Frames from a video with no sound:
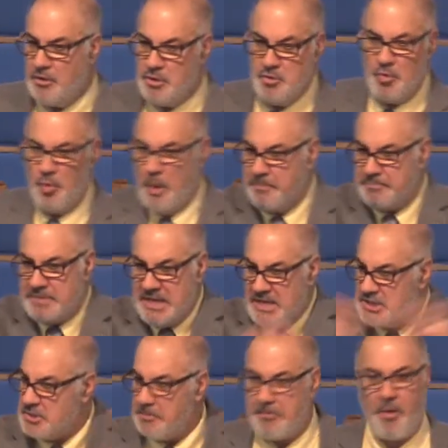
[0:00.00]
and ripped
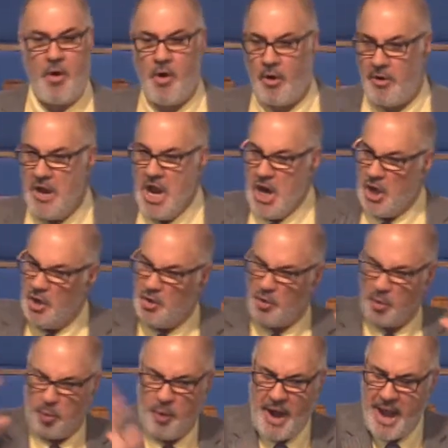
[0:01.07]
things apart,
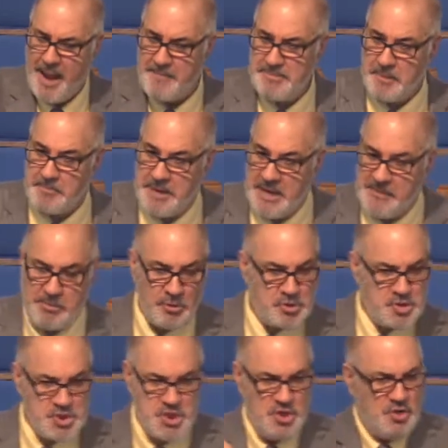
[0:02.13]
grabbed the people,
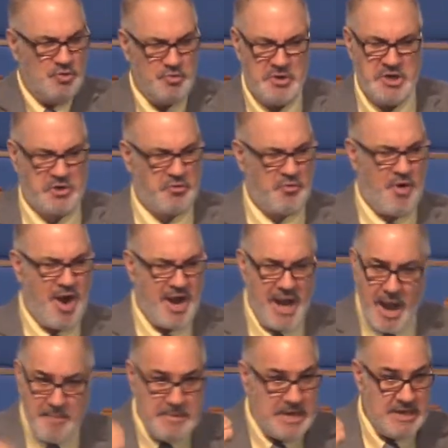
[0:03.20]
children crying.
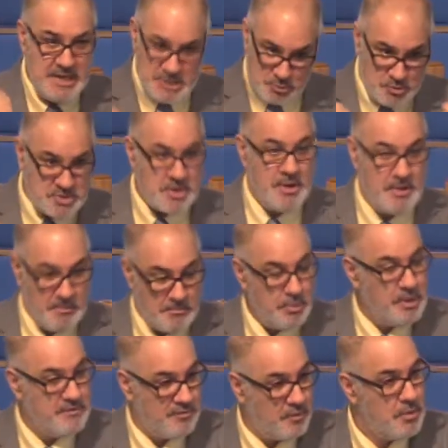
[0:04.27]
I mean, this was
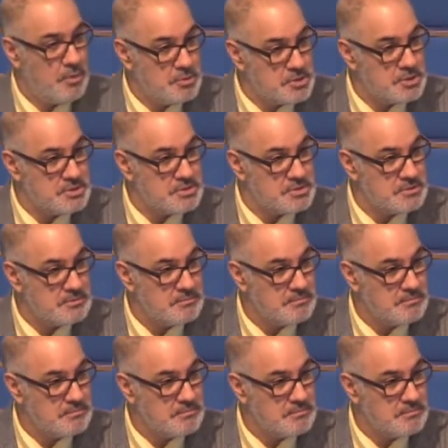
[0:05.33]
pretty ferocious.